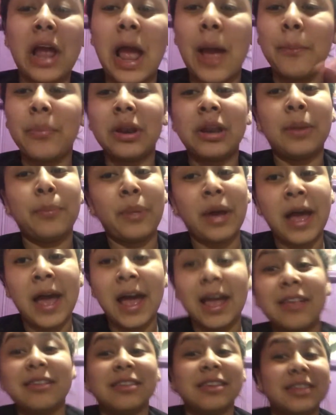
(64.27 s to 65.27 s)
happened in the
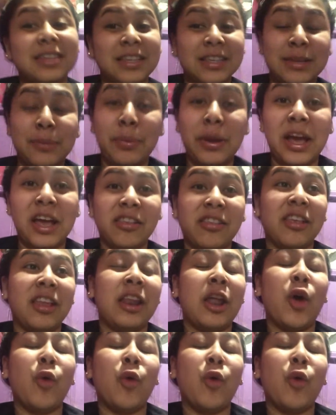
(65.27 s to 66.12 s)
past is in the past, and